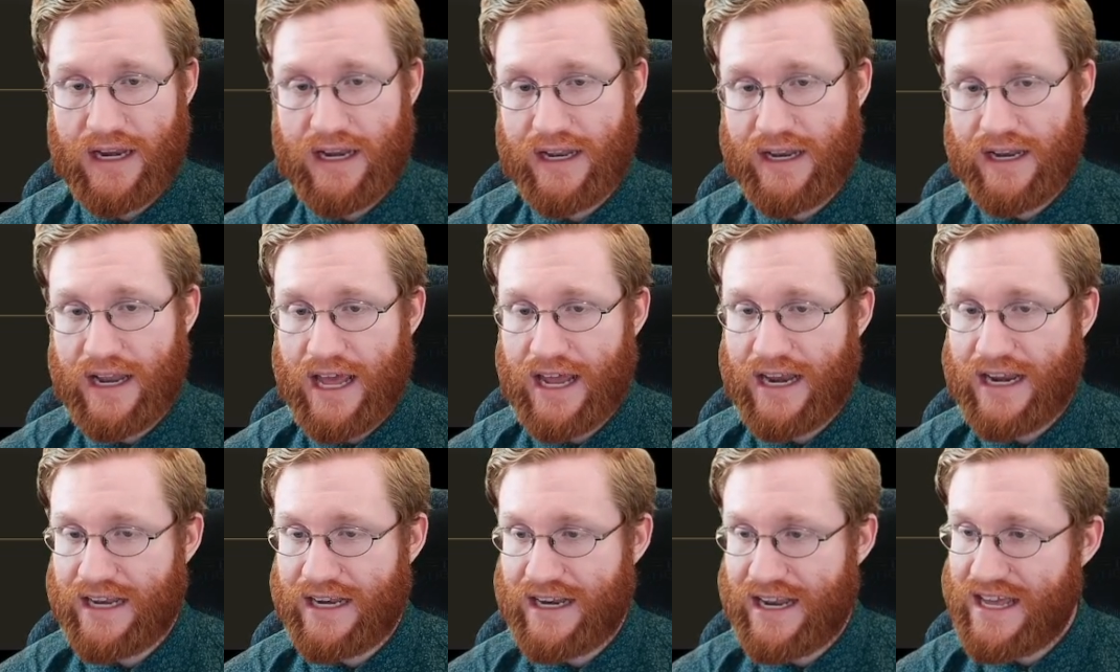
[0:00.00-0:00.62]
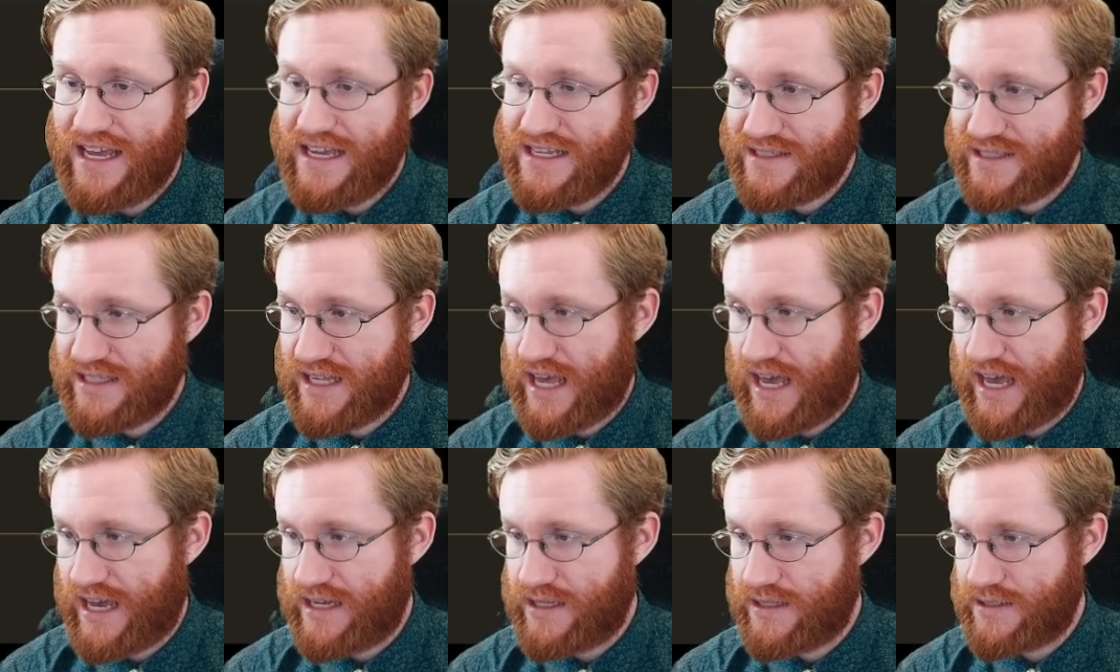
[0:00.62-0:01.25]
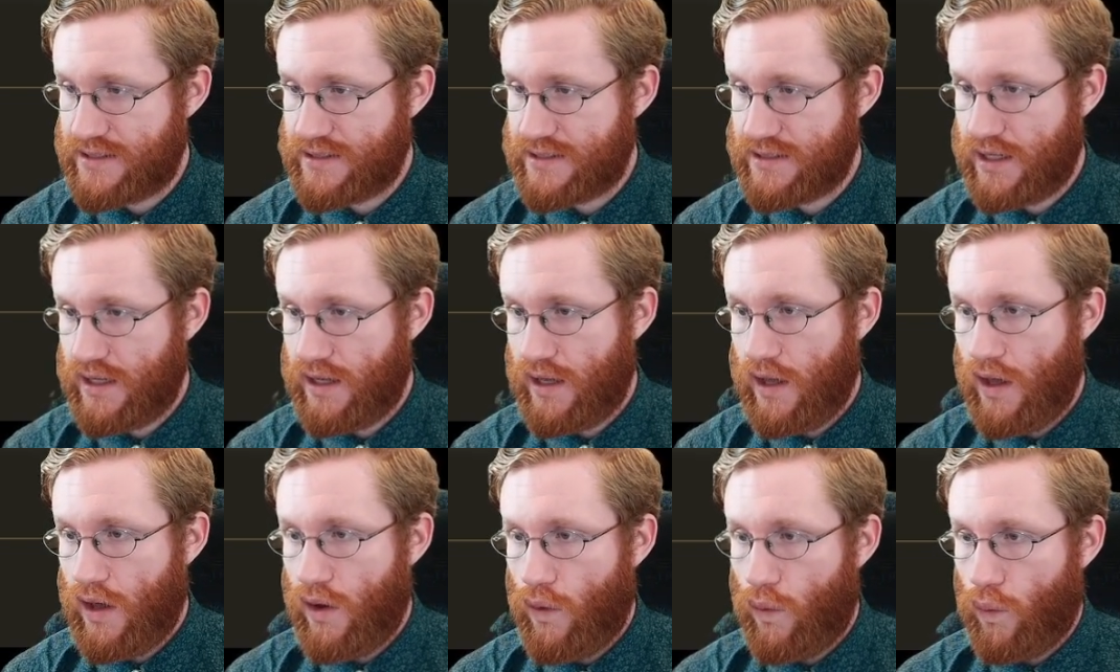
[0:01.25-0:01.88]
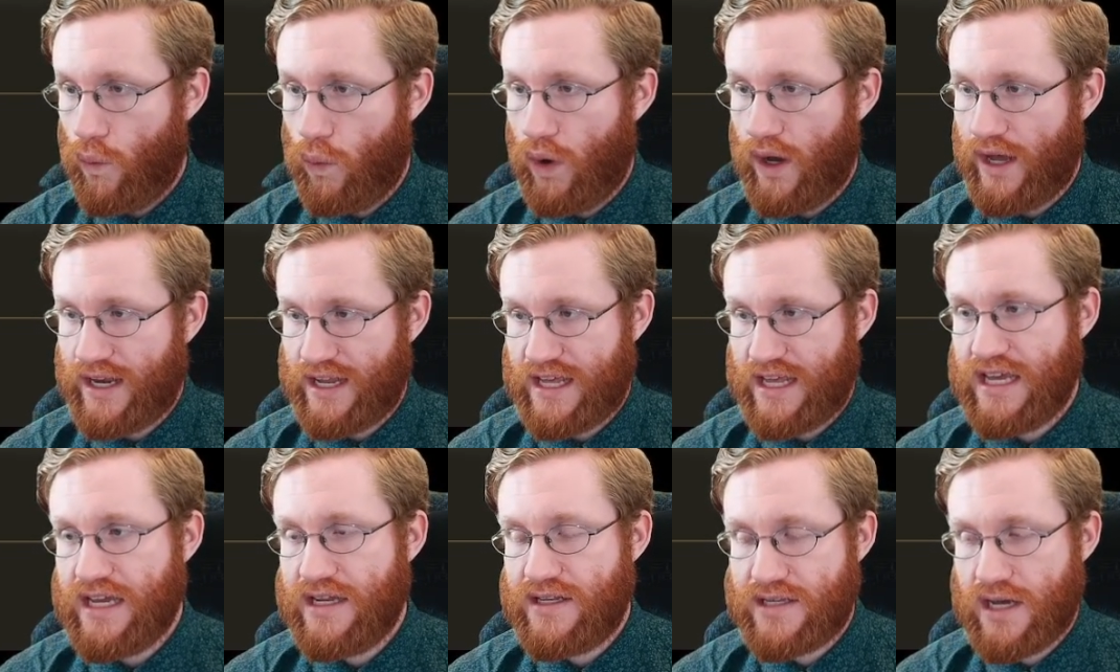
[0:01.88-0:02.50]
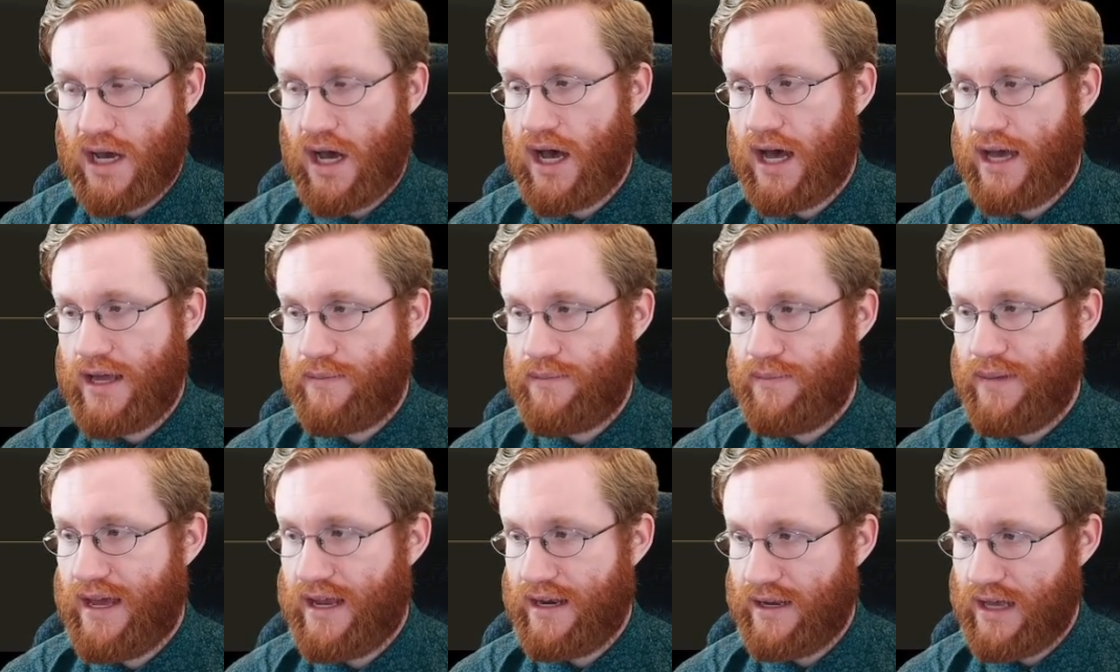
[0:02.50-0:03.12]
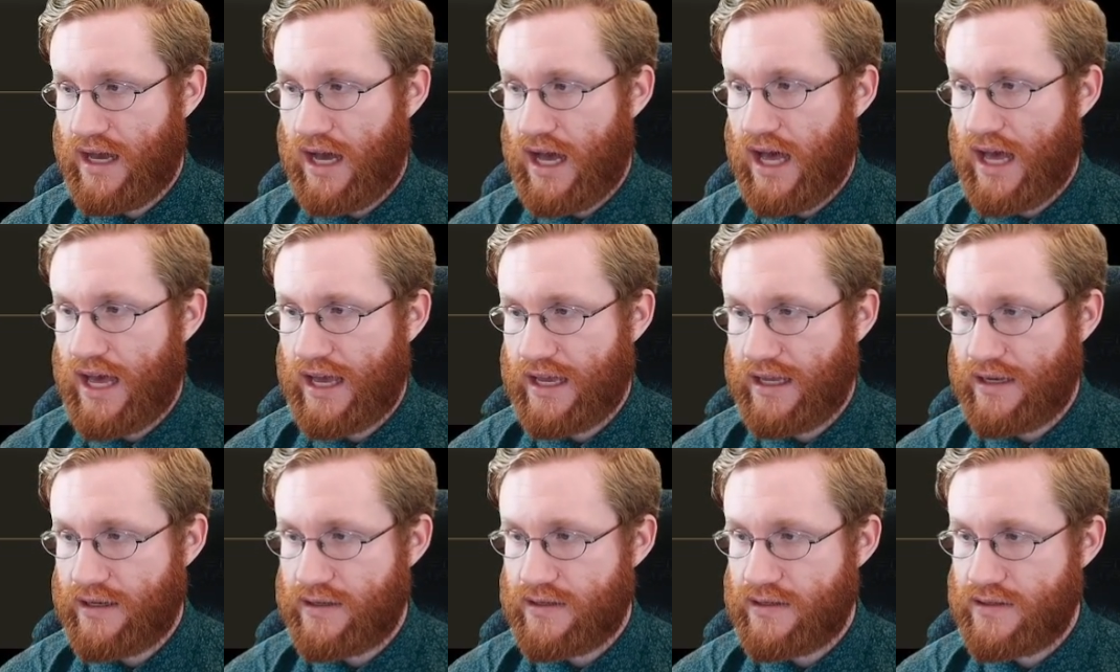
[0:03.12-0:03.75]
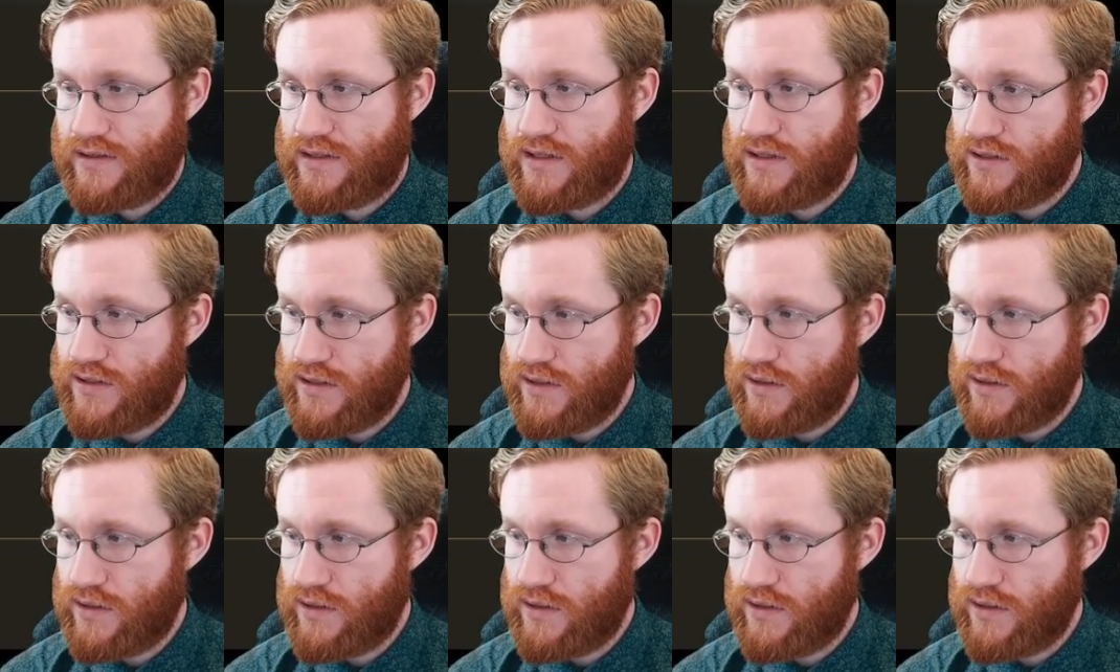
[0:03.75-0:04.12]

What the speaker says: And in his case, what he taught mankind to